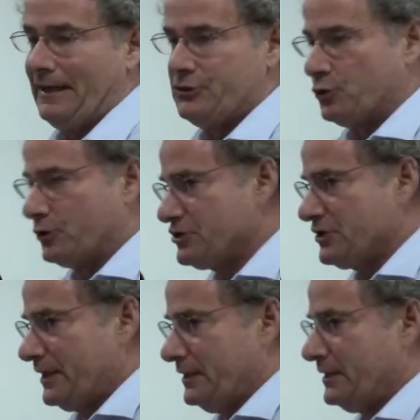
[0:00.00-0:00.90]
George
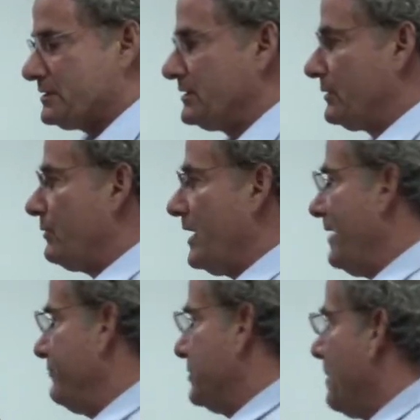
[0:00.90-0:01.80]
said he doesn't think we
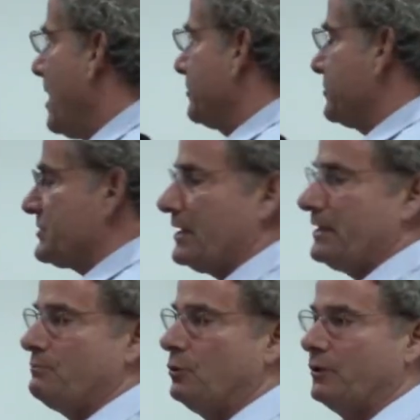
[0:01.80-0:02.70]
have a democracy
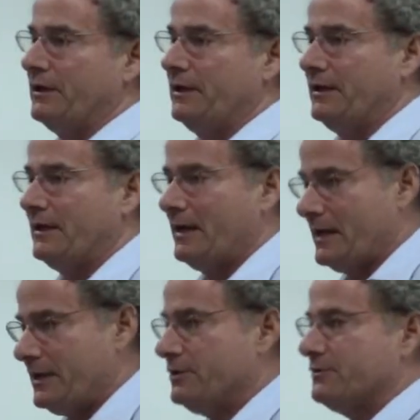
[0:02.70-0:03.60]
anymore, and
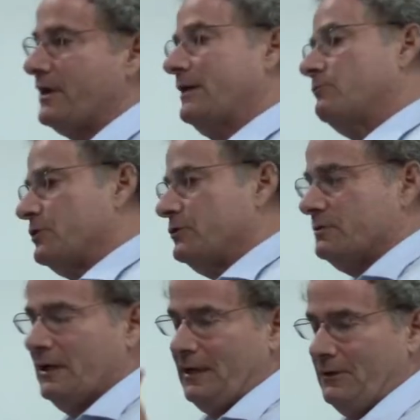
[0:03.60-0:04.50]
I hear that. And when
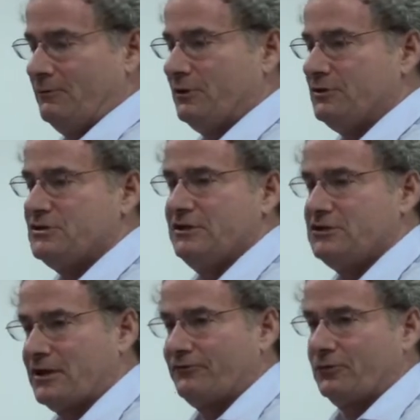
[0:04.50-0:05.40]
you see
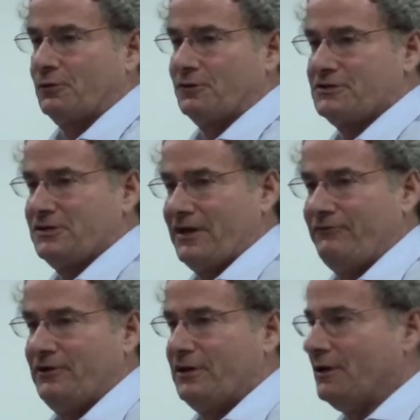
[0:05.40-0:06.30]
Jennifer Lawrence in
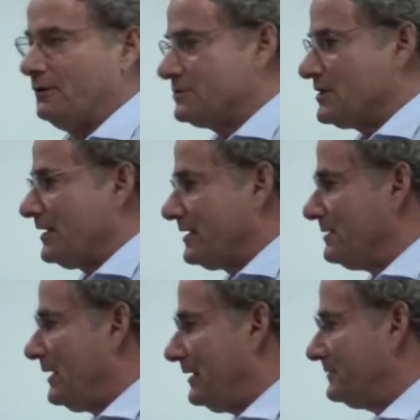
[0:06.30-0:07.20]
that video talking
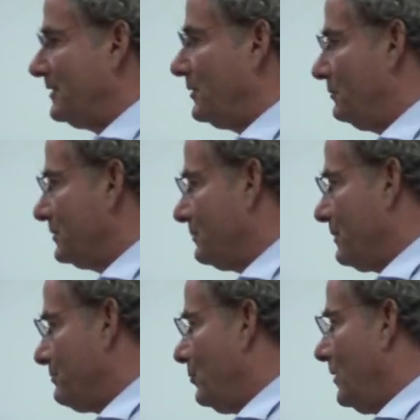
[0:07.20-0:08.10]
about, you know, what the
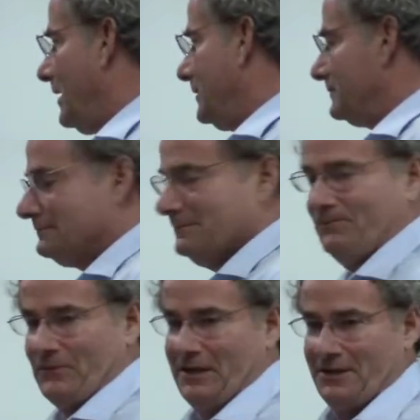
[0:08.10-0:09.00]
people want,
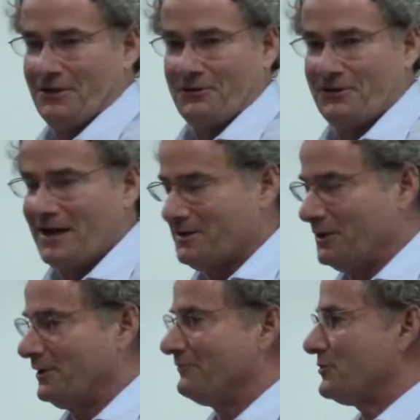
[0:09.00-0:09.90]
you know, they
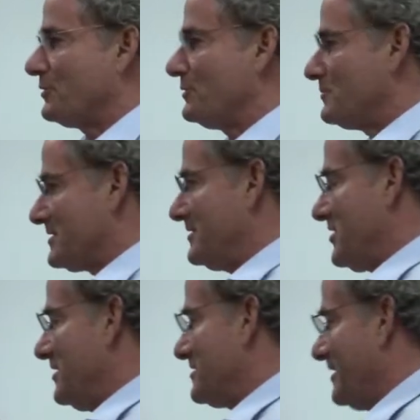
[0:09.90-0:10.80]
only have a 30%
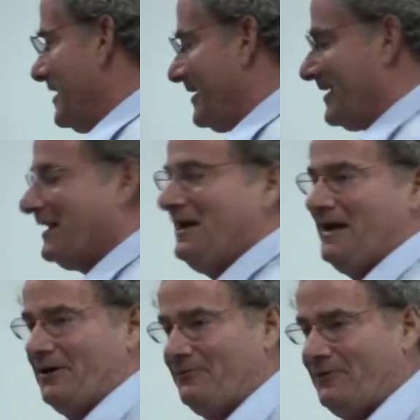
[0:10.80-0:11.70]
chance of getting it. I